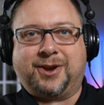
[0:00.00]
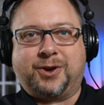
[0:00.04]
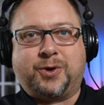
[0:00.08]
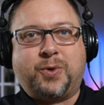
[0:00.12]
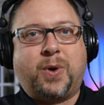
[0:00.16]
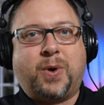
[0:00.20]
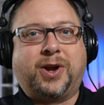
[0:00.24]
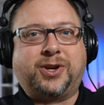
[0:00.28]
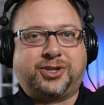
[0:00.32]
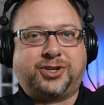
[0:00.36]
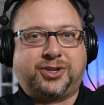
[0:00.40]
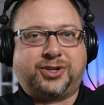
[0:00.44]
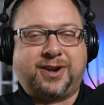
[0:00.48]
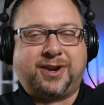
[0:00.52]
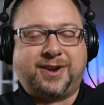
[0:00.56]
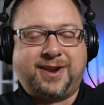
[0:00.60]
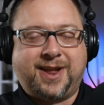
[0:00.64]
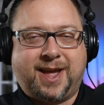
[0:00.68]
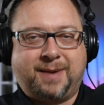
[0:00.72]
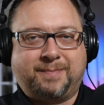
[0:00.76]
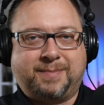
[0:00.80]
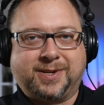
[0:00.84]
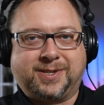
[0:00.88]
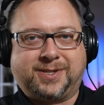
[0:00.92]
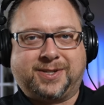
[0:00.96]
question
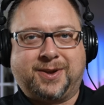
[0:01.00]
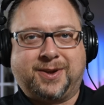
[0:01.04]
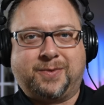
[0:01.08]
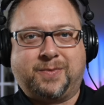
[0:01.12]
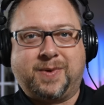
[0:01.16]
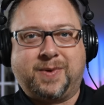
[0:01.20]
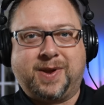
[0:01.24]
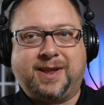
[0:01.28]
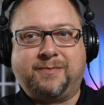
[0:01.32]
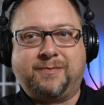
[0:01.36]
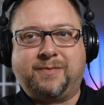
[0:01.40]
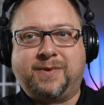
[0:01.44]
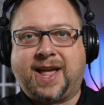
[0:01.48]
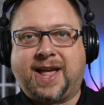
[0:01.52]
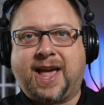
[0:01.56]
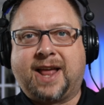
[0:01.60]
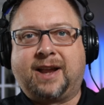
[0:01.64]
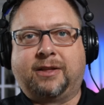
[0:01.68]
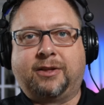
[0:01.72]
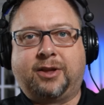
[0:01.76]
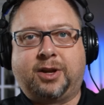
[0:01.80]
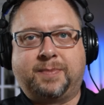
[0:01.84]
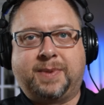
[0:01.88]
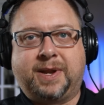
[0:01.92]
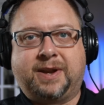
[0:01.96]
episode, we got
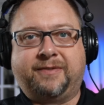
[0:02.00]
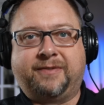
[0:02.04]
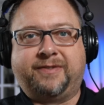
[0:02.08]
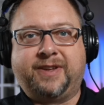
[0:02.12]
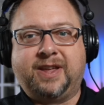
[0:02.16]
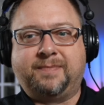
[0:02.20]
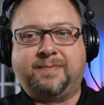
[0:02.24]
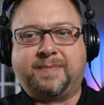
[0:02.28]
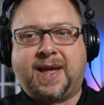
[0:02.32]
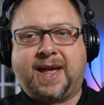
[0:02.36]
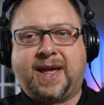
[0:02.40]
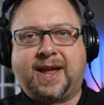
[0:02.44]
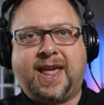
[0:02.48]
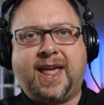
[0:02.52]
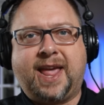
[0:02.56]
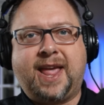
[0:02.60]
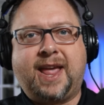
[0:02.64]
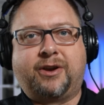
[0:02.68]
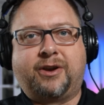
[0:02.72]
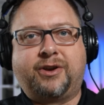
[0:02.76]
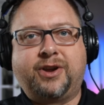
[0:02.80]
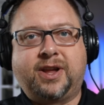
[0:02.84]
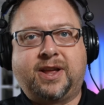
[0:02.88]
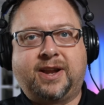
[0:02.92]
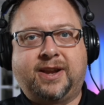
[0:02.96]
a little bit of feedback. Hey,
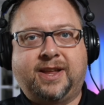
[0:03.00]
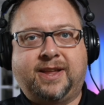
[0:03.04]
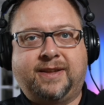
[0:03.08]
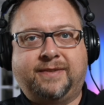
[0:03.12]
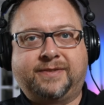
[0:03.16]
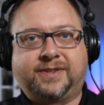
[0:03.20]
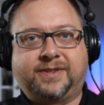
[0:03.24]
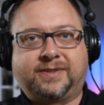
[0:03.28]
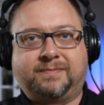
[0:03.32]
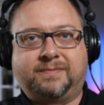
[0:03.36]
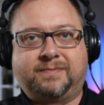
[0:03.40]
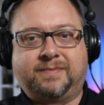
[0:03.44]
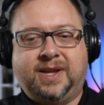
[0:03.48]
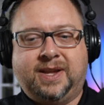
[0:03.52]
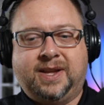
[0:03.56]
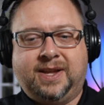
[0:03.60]
are you going to give some